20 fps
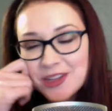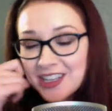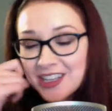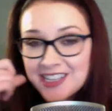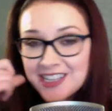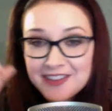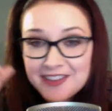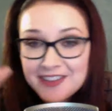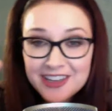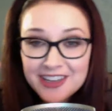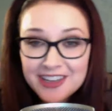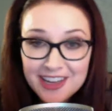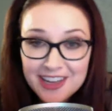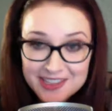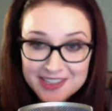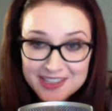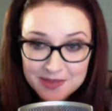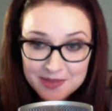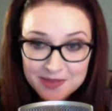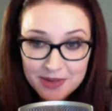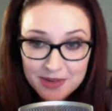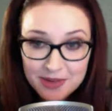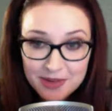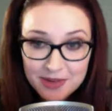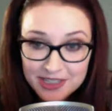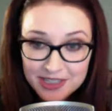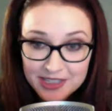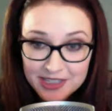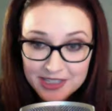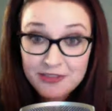Tavon Austin,
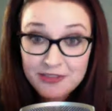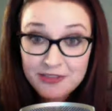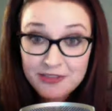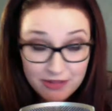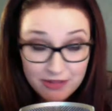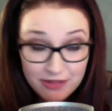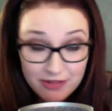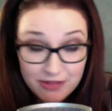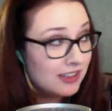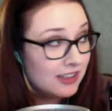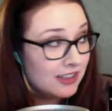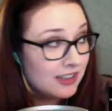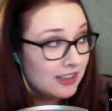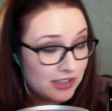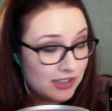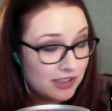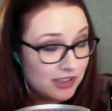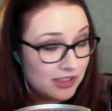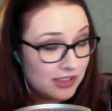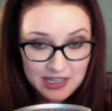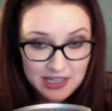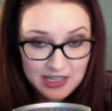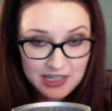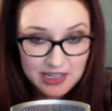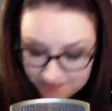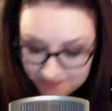Brandon's favorite of all time.